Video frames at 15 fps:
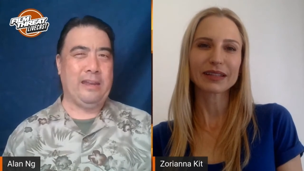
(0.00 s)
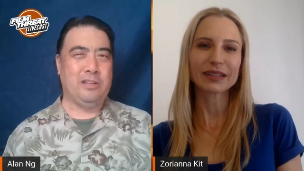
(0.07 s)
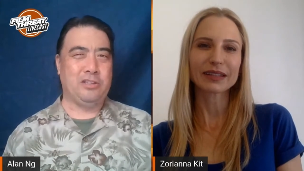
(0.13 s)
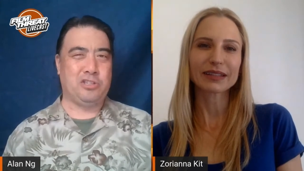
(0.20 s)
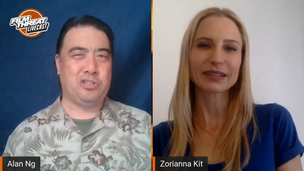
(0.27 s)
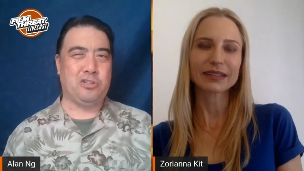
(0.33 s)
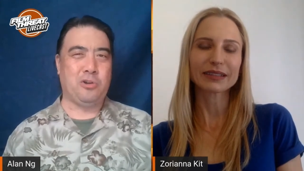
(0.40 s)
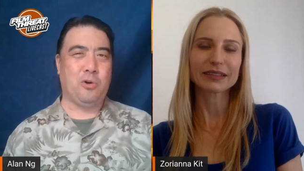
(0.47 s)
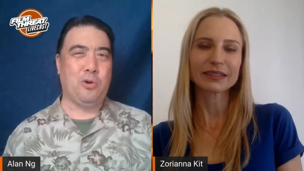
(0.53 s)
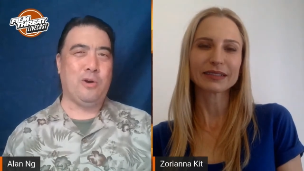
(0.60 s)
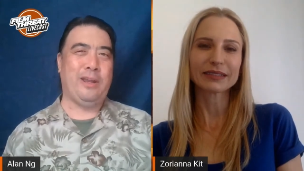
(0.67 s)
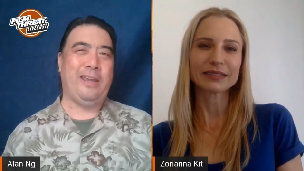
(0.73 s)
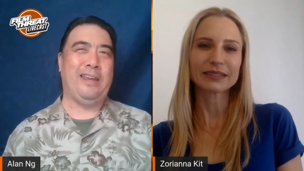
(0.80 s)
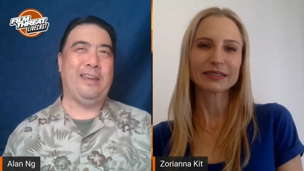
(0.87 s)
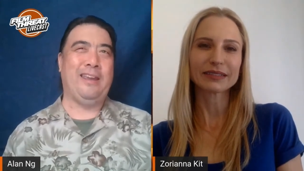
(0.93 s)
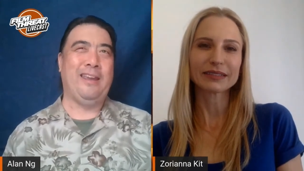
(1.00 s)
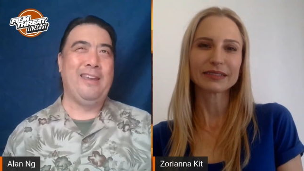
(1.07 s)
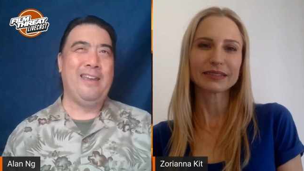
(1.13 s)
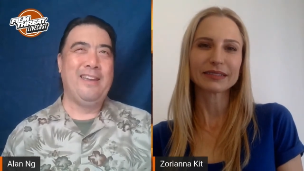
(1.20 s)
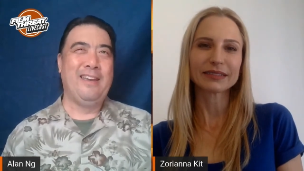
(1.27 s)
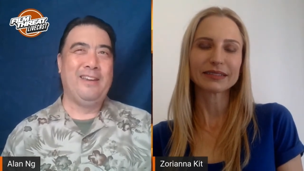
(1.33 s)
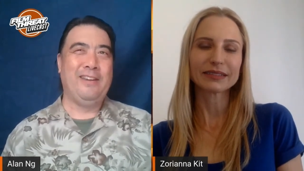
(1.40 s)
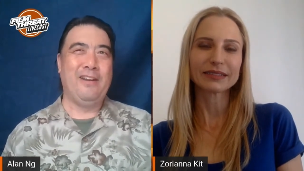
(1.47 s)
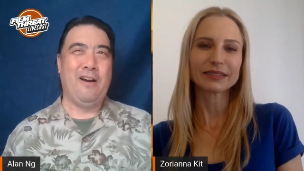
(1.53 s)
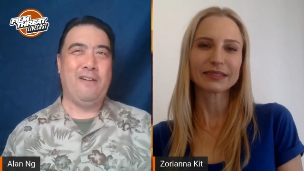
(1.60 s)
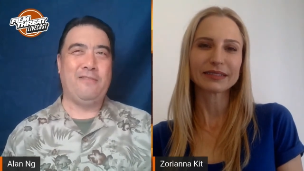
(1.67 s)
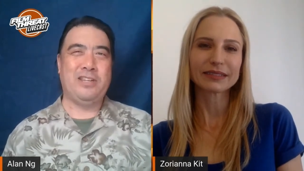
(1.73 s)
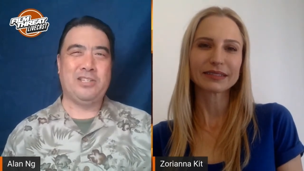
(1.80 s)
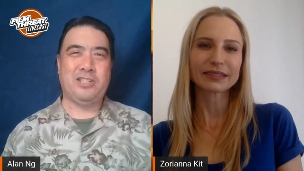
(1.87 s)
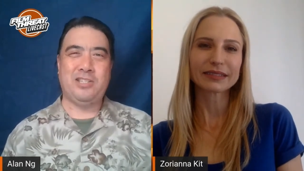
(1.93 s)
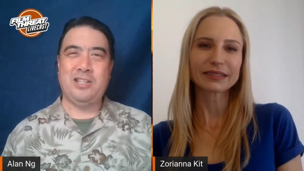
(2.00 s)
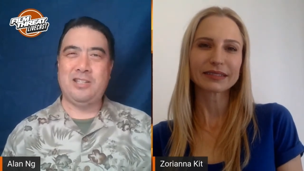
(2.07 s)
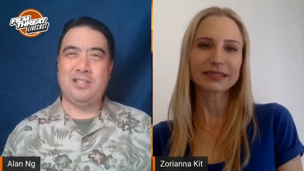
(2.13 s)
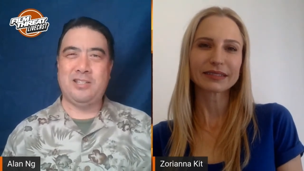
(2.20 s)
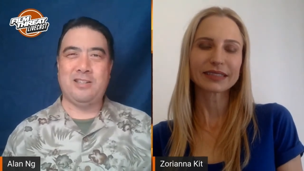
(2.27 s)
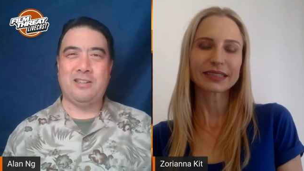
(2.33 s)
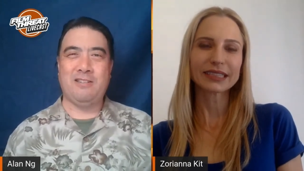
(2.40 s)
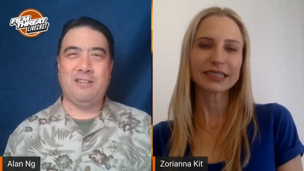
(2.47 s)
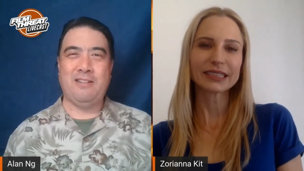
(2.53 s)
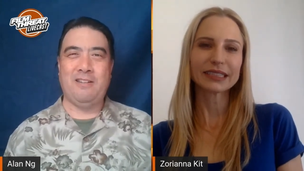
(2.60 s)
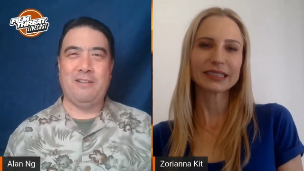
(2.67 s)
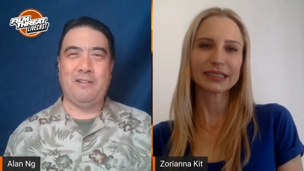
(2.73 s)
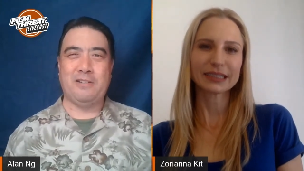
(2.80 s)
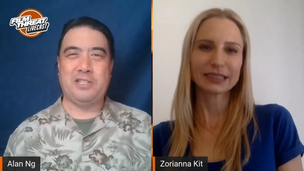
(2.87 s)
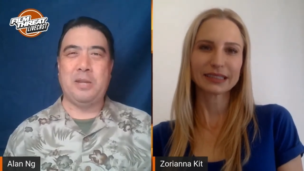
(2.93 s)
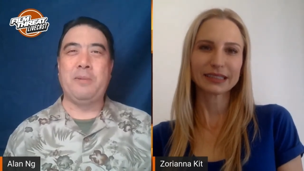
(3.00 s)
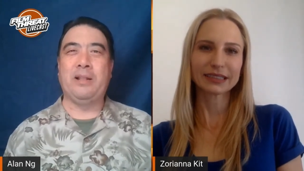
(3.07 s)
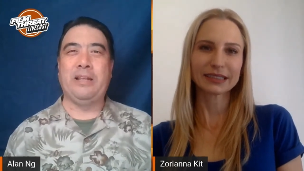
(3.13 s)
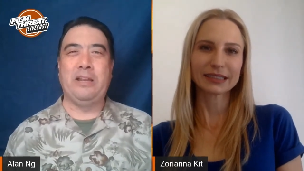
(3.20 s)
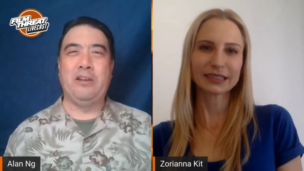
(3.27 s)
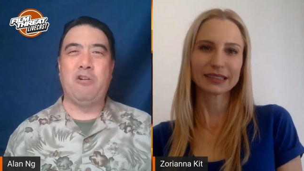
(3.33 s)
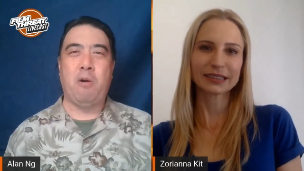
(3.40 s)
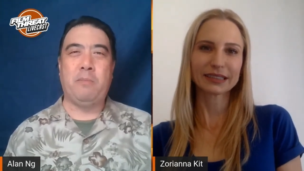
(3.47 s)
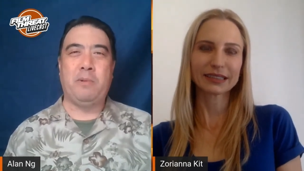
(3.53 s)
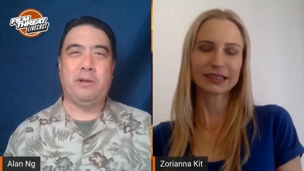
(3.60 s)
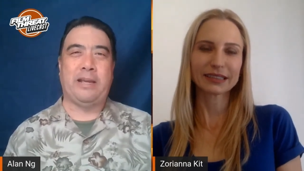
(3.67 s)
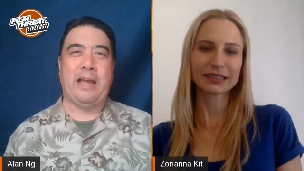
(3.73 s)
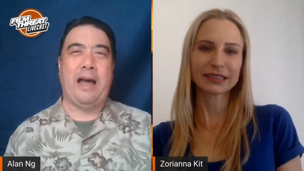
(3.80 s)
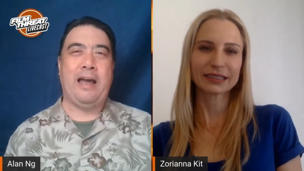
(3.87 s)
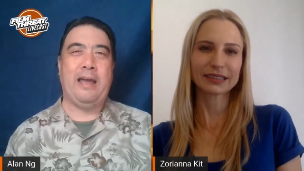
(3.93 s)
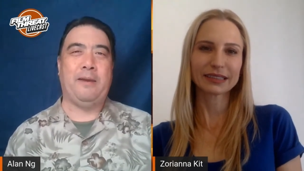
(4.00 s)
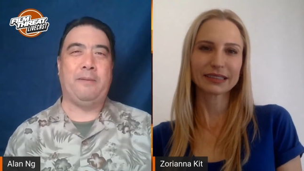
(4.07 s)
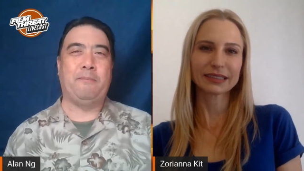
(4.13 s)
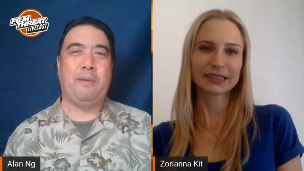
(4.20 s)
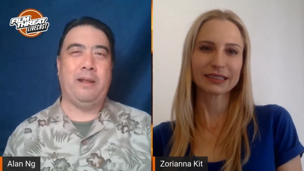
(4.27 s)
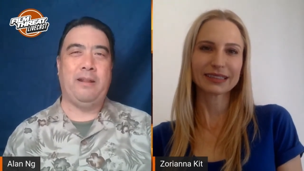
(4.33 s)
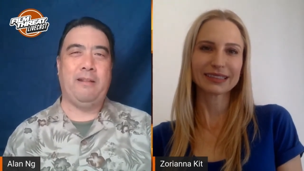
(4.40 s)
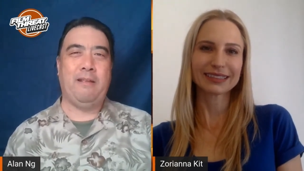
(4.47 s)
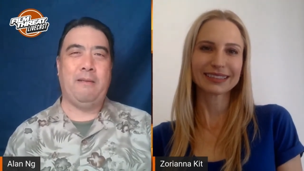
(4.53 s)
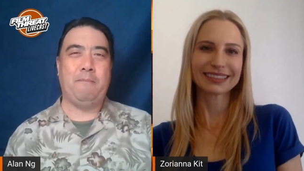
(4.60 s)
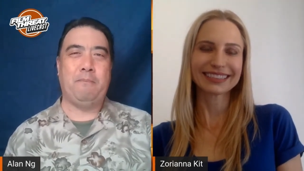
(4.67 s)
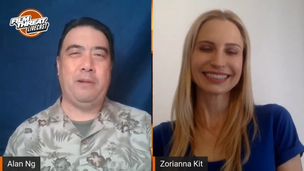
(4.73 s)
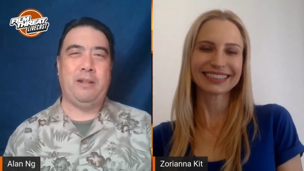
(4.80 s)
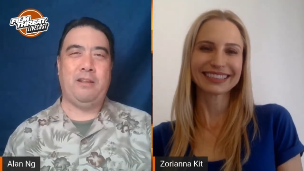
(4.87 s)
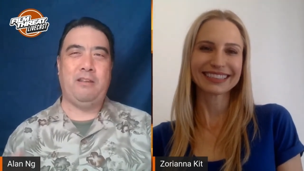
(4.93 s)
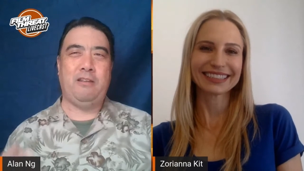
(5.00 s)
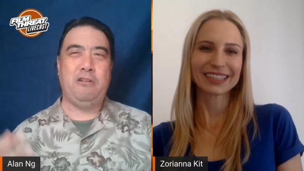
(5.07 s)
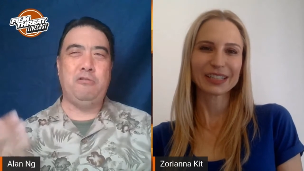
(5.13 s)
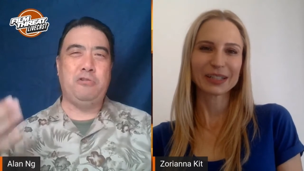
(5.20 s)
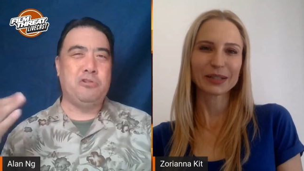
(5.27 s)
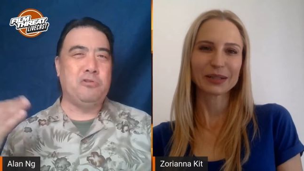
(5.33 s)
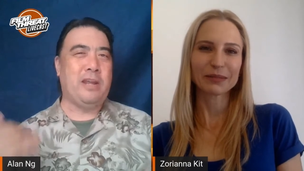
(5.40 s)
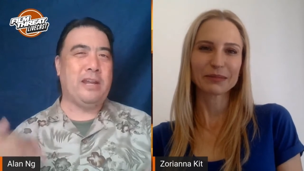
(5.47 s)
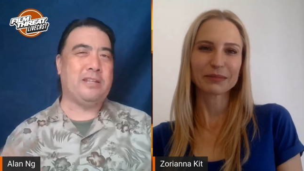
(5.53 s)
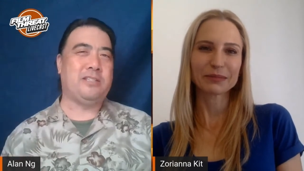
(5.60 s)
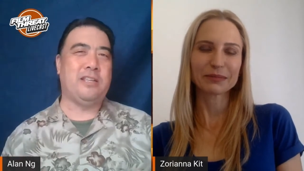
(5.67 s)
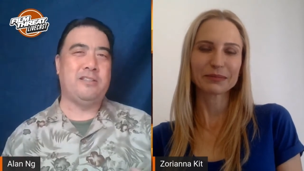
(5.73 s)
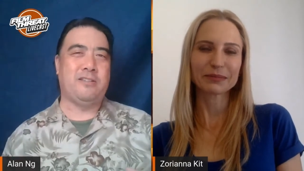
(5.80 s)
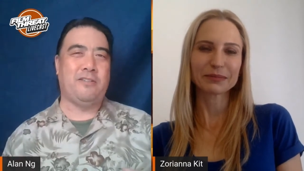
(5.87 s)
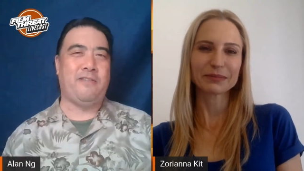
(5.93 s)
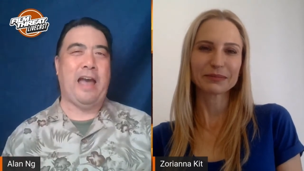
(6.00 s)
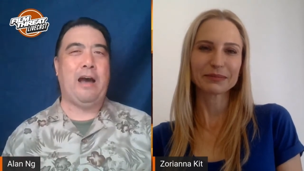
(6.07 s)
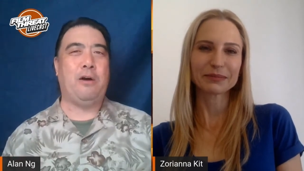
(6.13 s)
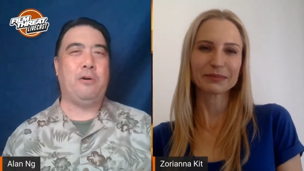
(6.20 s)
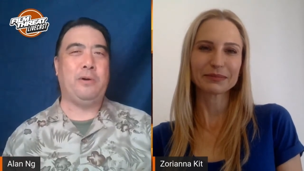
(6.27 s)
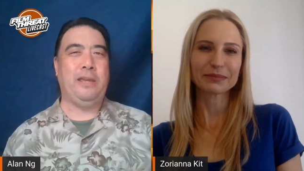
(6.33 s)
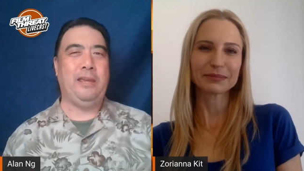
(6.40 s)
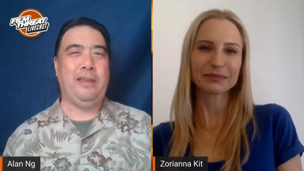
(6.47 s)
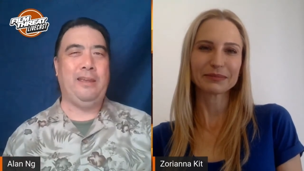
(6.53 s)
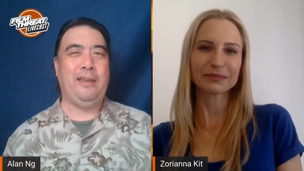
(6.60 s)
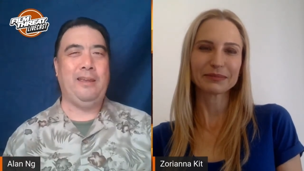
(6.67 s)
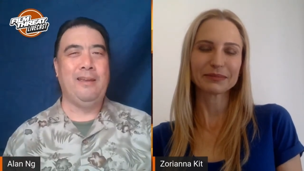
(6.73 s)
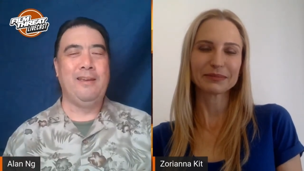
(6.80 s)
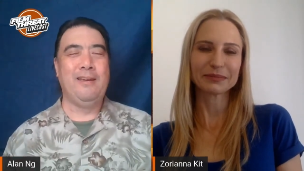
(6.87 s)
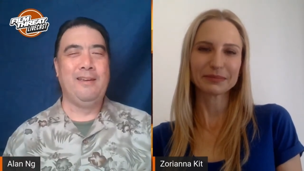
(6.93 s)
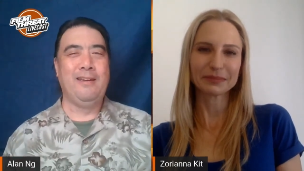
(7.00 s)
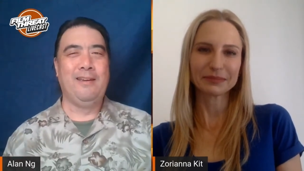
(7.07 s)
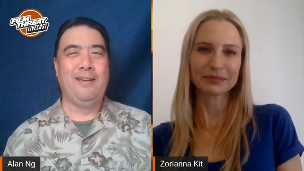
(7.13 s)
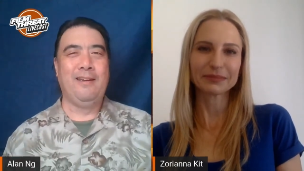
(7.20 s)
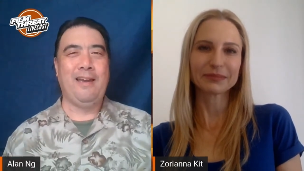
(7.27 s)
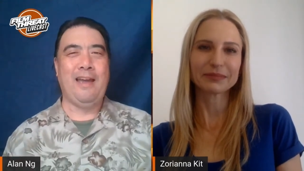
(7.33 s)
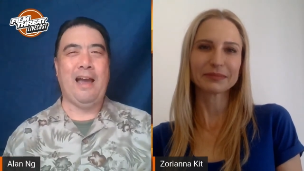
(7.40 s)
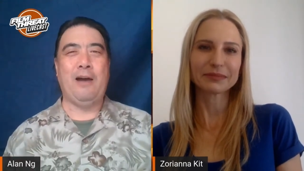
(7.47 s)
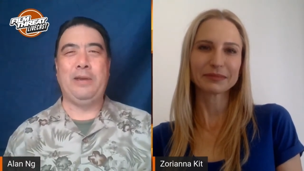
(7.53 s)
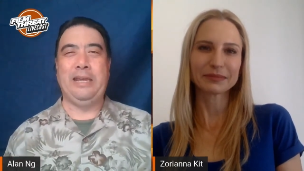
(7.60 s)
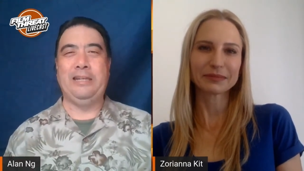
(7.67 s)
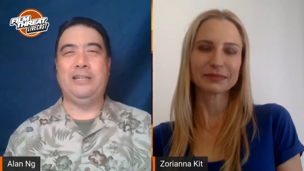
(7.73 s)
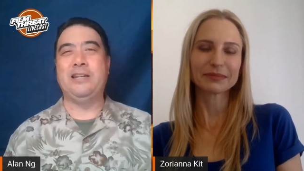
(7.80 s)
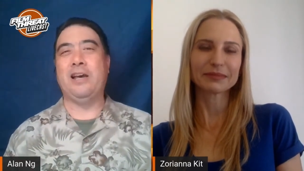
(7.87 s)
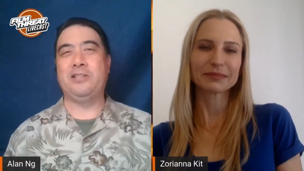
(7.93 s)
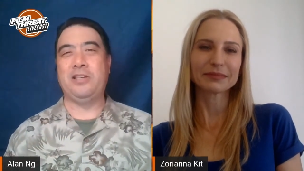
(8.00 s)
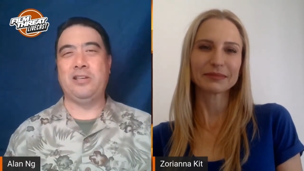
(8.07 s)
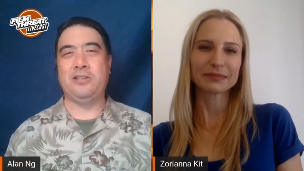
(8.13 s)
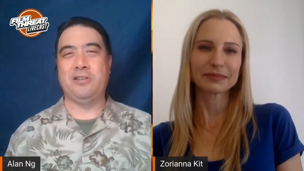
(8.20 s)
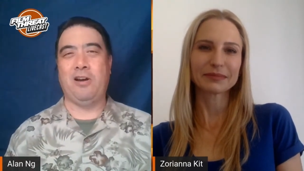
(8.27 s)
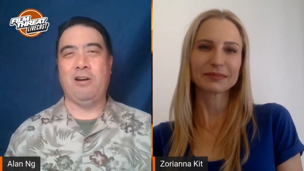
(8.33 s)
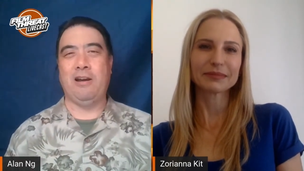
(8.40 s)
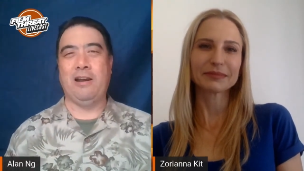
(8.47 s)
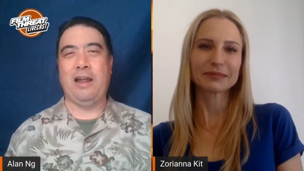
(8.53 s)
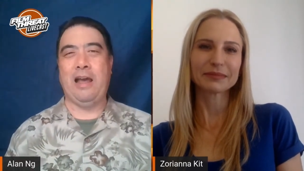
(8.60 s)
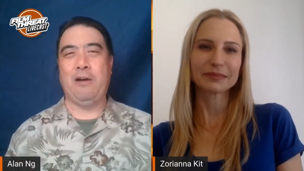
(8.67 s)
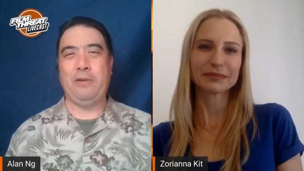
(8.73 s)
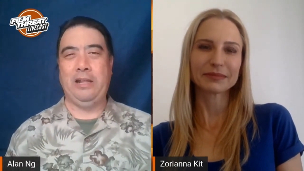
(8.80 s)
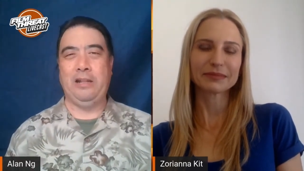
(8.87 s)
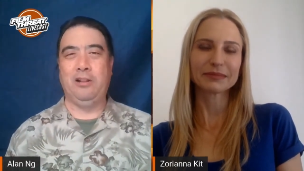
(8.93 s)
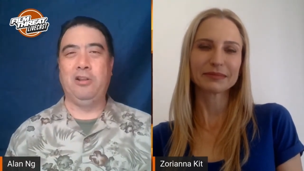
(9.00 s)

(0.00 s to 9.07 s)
Speaker 1: And his story, you know, of just this seemingly normal guy, but but you do get a sense of how he how he does his art, how he